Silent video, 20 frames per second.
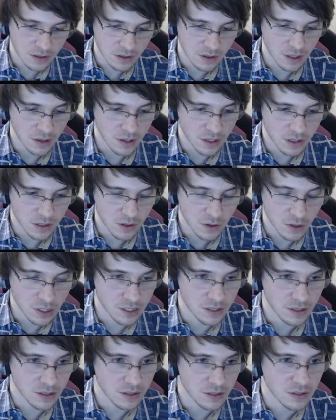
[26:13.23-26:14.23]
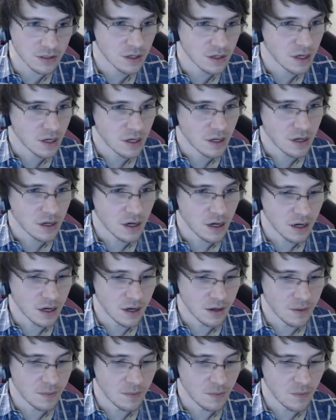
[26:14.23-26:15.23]
In these quizzes,
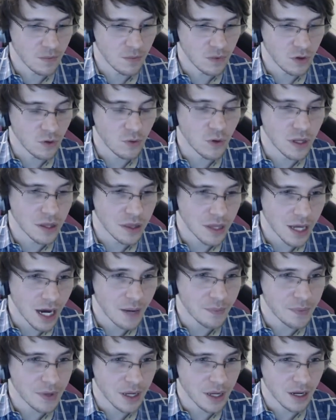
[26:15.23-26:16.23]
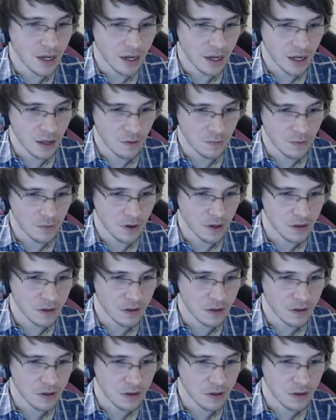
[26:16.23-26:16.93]
um, you will not be getting help with.